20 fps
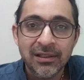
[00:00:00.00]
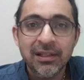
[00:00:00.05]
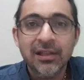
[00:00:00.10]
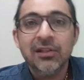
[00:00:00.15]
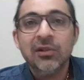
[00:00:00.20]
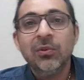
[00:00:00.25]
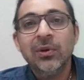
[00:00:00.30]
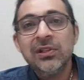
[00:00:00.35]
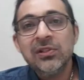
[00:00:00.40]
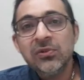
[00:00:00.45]
they are
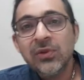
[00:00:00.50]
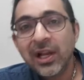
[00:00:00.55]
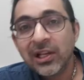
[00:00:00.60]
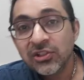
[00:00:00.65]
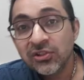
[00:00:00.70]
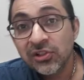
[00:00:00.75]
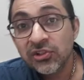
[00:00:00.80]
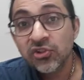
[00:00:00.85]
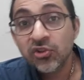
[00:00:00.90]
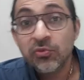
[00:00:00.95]
the ones who
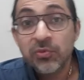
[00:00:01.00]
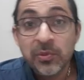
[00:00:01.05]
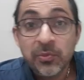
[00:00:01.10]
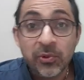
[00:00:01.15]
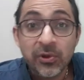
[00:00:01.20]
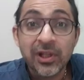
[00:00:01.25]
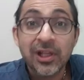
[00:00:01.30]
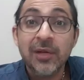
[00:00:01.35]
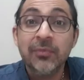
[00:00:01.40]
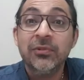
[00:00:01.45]
actually should be
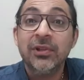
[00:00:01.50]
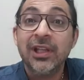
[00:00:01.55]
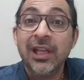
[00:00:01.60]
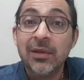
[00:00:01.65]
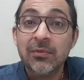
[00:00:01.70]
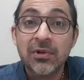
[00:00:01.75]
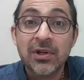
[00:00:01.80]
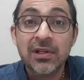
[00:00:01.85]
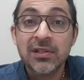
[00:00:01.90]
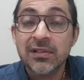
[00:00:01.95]
putting up the
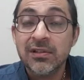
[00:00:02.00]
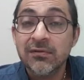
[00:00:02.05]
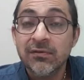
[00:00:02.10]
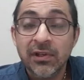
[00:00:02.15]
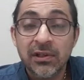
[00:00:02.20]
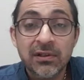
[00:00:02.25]
cameras in